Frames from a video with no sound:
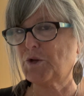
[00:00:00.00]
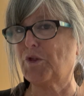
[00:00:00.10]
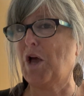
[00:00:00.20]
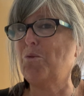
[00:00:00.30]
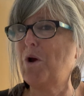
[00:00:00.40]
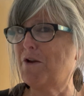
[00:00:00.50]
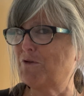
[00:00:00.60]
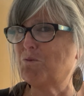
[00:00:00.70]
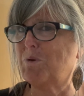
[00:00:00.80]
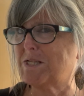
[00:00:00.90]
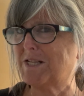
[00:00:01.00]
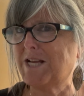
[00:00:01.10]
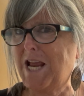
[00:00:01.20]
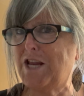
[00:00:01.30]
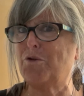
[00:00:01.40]
So that way, if you miss a
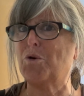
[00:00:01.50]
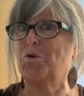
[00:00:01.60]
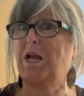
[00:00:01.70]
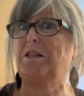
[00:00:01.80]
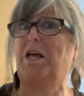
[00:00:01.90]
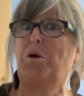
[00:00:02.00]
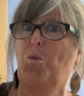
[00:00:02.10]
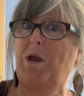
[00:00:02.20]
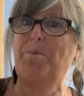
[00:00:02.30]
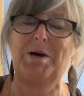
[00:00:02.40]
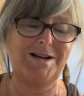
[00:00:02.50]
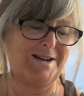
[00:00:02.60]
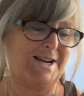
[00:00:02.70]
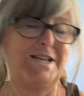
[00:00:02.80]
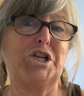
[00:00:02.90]
day, you don't get like way
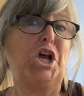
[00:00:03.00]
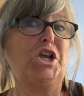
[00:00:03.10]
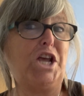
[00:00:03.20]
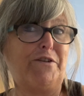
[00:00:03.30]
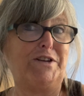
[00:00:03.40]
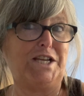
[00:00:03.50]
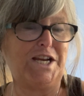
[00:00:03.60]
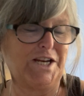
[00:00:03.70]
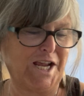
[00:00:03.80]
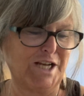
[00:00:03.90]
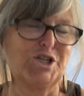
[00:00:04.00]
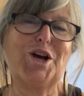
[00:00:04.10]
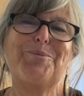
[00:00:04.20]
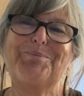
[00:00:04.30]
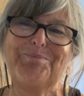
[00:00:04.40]
behind. You have a day to catch
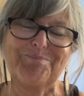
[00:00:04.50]
up.